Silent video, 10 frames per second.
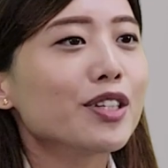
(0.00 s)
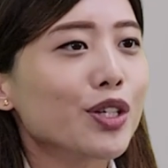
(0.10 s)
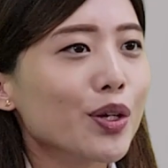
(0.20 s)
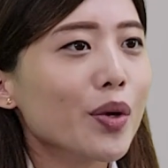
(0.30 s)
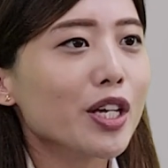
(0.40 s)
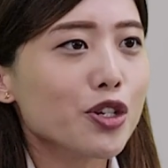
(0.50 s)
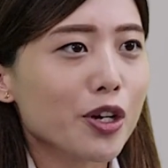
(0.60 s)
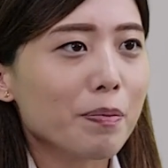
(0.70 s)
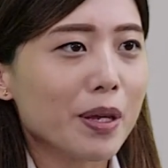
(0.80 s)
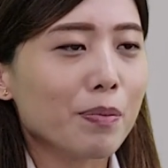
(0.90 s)
to ensure
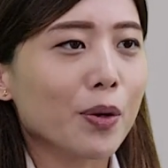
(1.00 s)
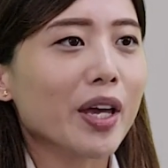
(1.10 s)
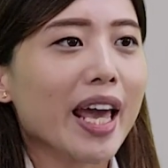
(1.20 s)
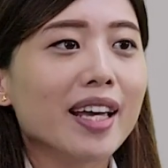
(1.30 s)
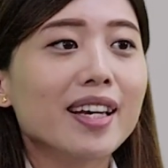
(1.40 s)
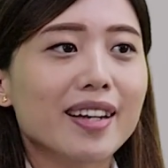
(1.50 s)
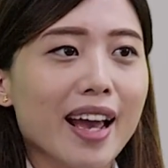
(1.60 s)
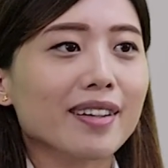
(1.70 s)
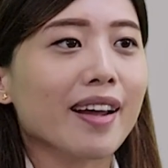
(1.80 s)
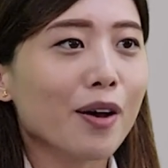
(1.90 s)
people can
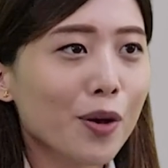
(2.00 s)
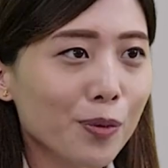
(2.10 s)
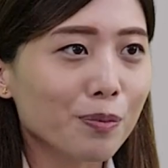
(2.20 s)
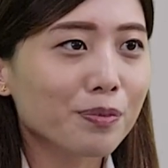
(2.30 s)
connect at home.